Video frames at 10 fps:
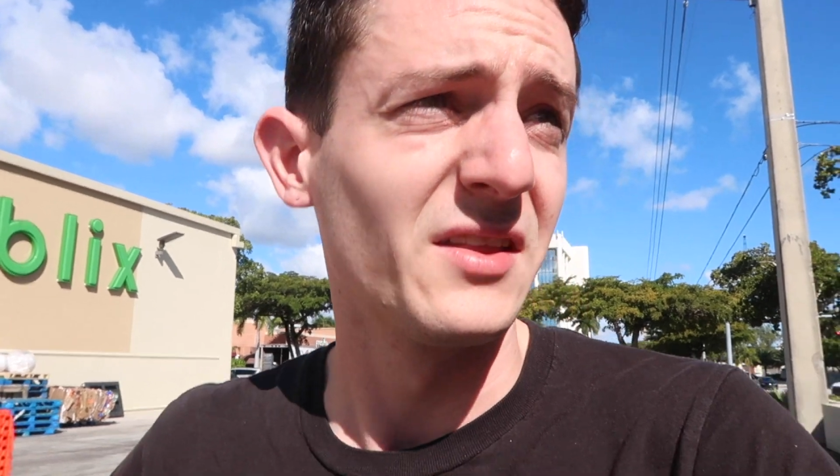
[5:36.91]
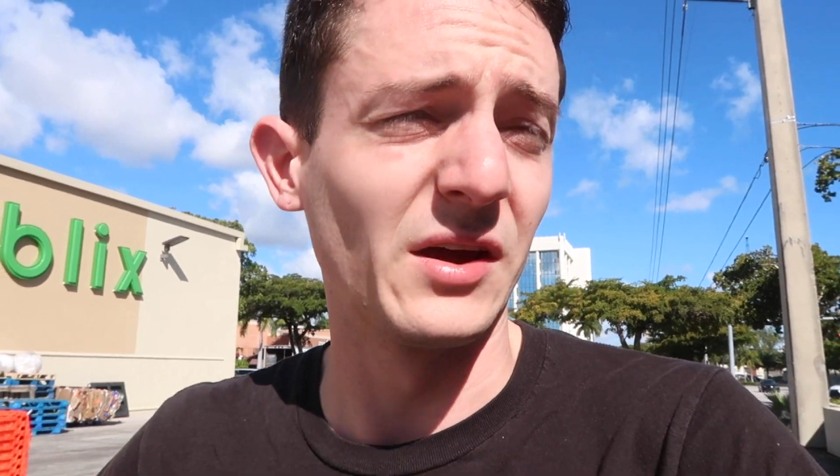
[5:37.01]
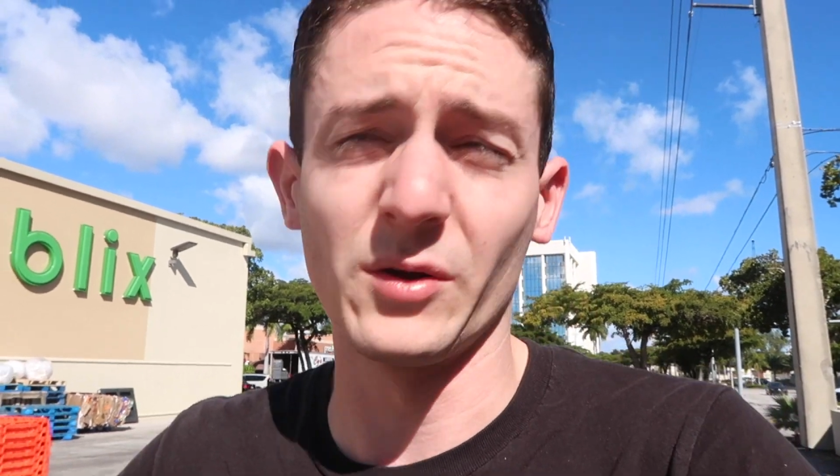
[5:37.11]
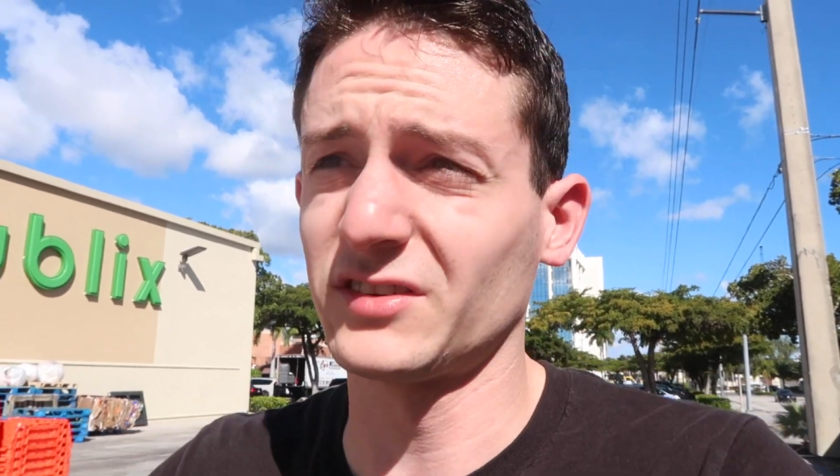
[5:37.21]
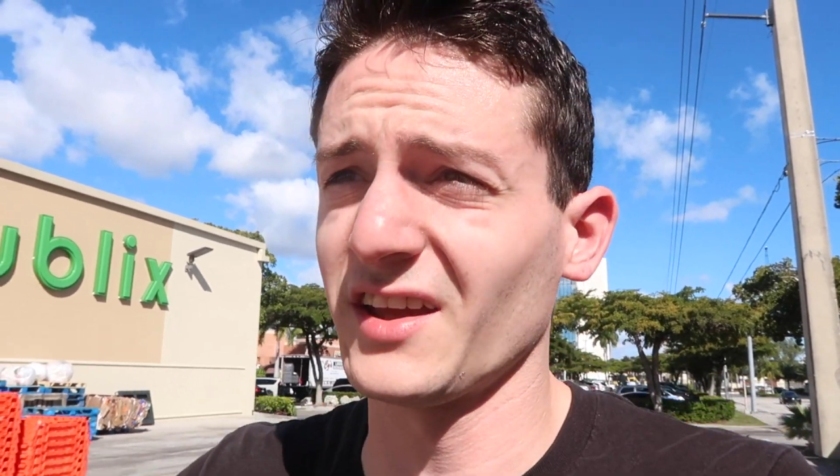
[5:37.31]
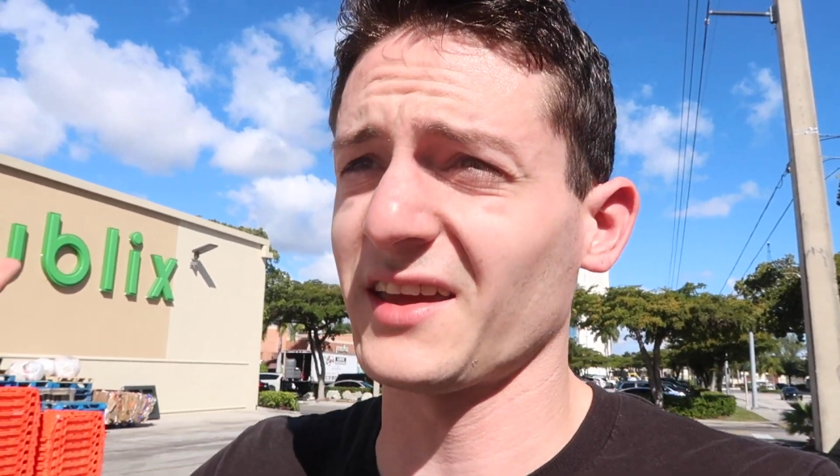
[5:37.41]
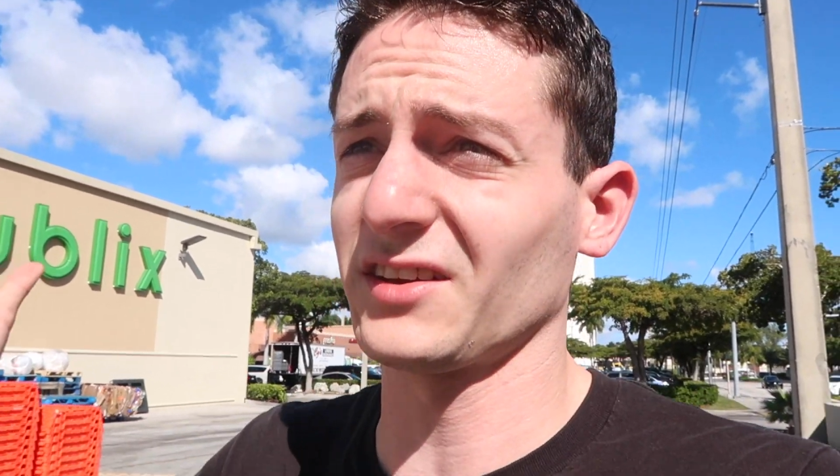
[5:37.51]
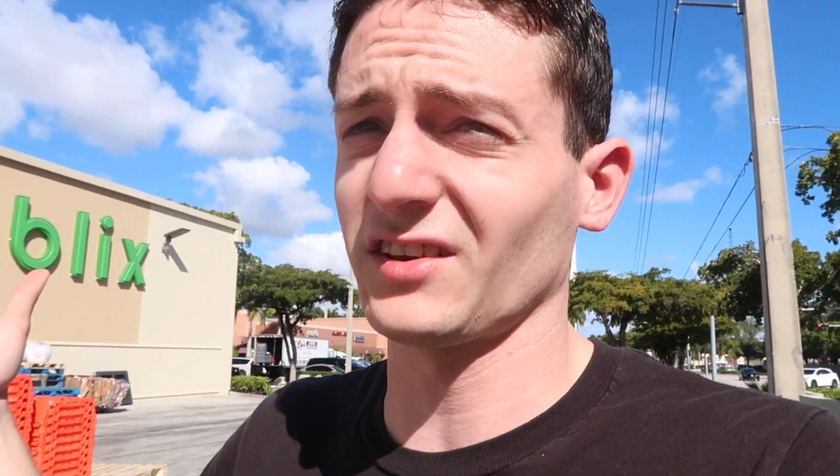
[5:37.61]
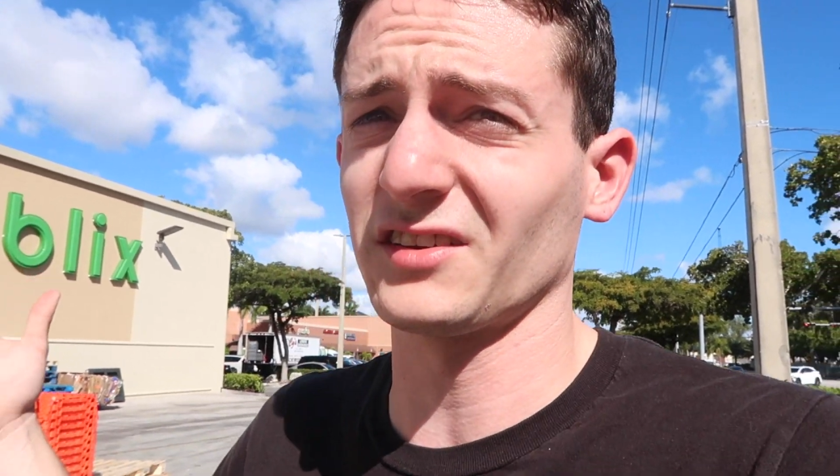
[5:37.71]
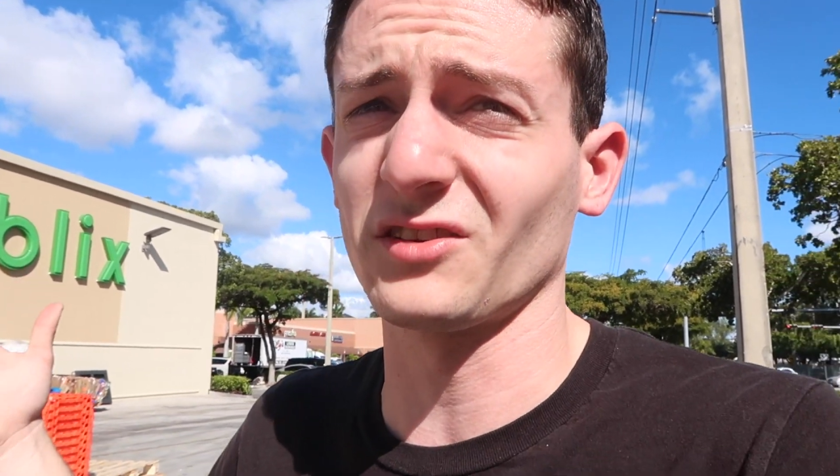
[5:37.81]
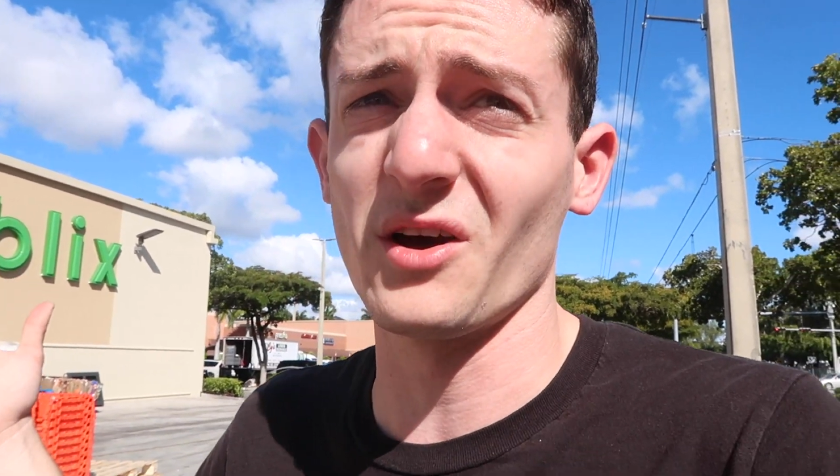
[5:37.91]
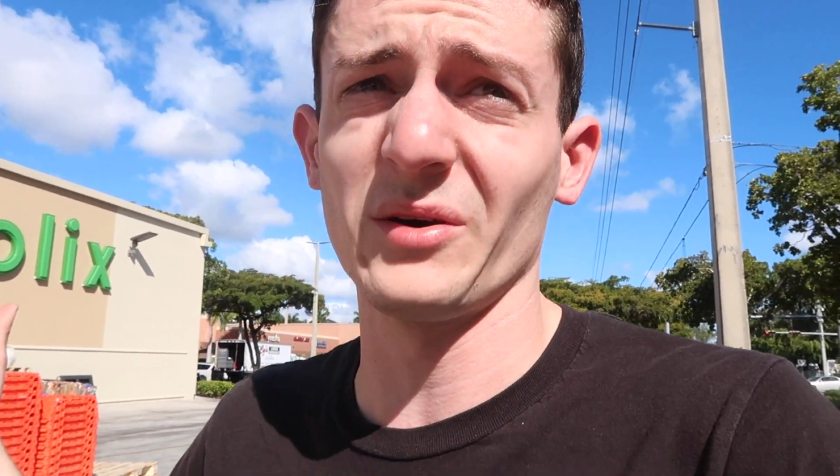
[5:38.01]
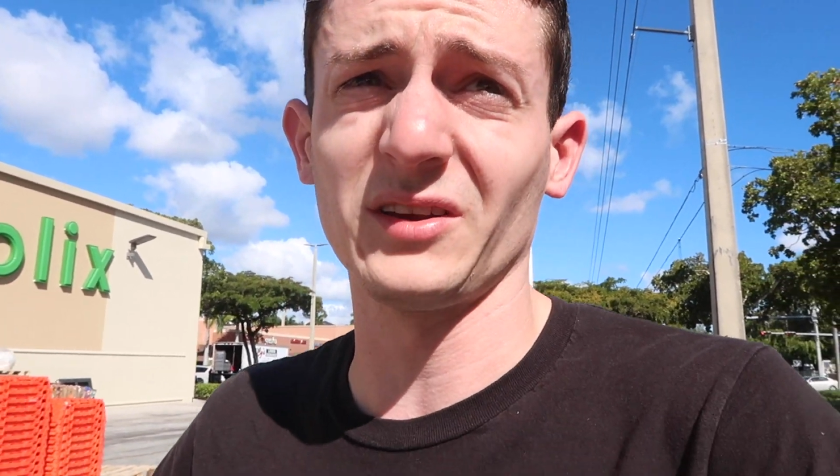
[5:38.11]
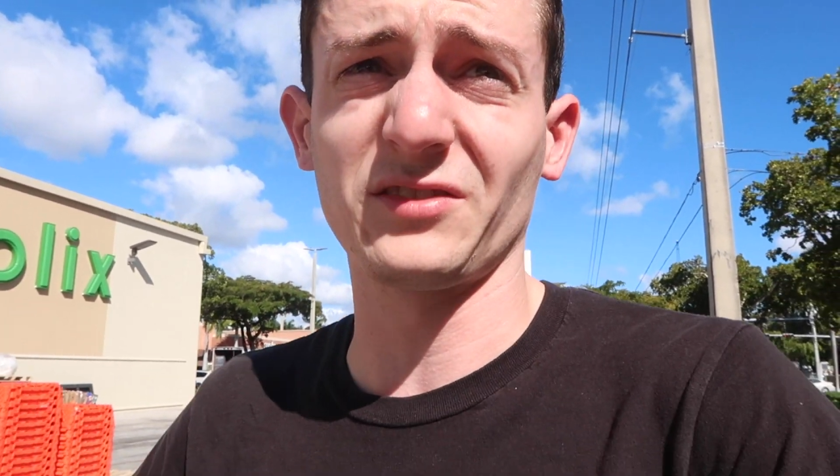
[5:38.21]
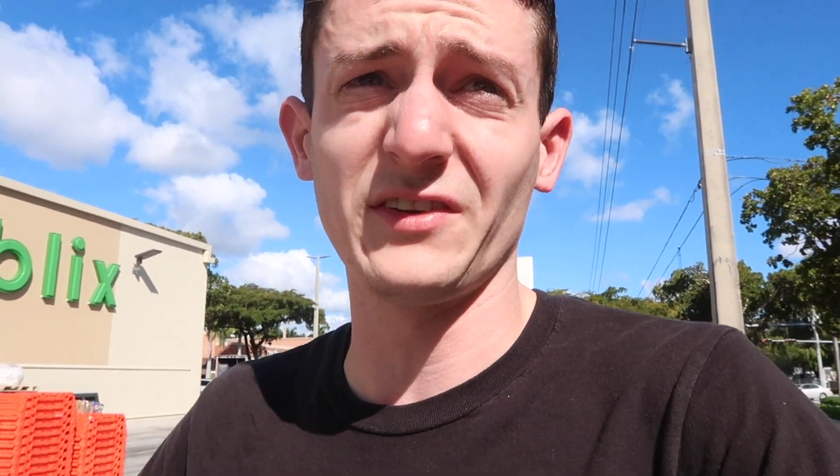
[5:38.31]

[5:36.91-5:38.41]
There were tickets as low as